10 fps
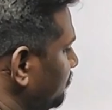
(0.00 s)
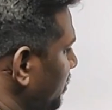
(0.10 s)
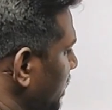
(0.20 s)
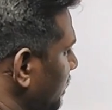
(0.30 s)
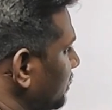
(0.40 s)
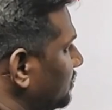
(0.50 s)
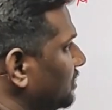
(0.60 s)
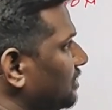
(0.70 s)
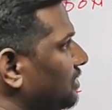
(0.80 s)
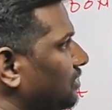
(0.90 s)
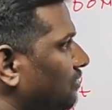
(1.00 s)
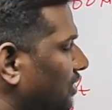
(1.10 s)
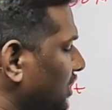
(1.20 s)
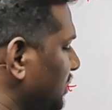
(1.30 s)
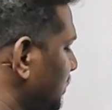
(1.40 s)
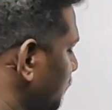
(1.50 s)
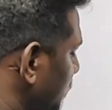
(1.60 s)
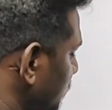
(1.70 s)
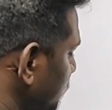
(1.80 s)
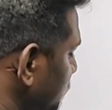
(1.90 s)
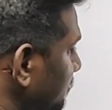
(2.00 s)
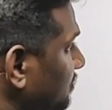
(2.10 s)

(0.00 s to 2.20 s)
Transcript: by, what is this one?